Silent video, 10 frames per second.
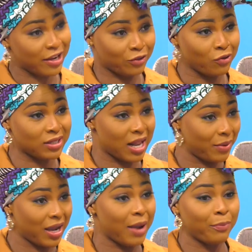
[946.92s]
I told
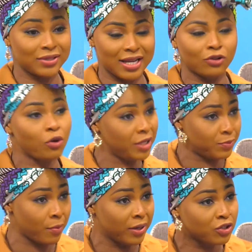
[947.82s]
Salamika. Saito means
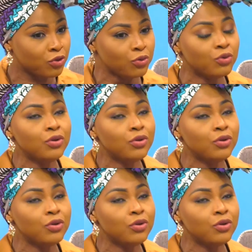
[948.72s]
public school.